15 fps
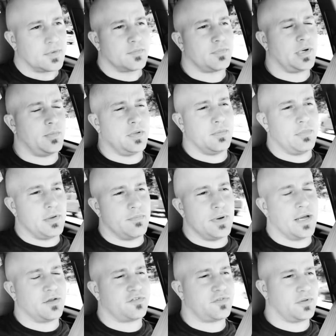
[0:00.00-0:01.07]
probably be
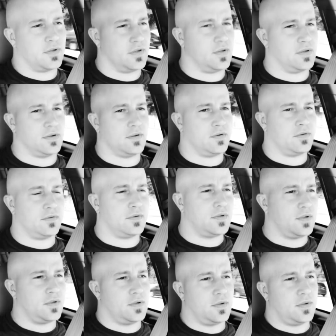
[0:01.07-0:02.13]
best to
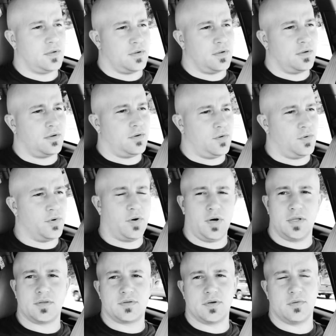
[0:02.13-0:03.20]
hold
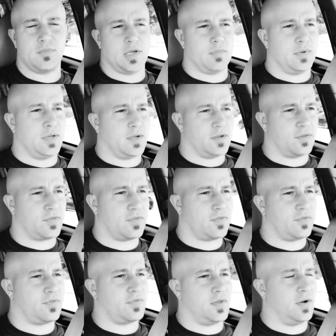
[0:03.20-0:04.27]
on to it maybe in
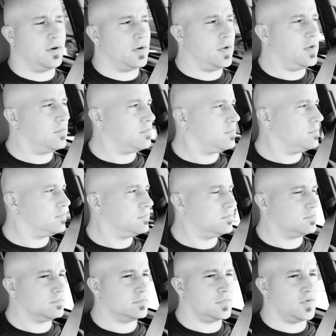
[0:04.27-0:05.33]

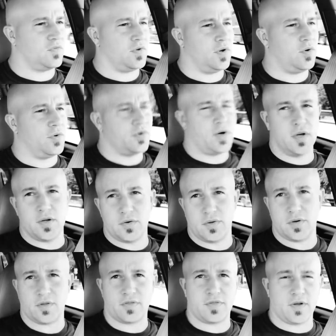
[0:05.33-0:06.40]
Ethereum. If you hold on to
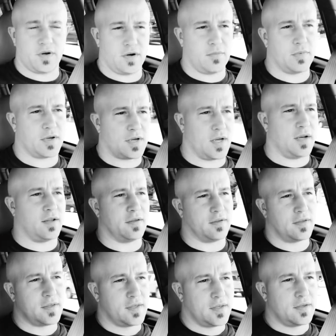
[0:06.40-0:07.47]
an Ethereum and kind of
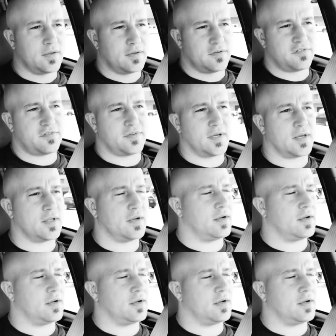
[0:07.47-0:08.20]
stick it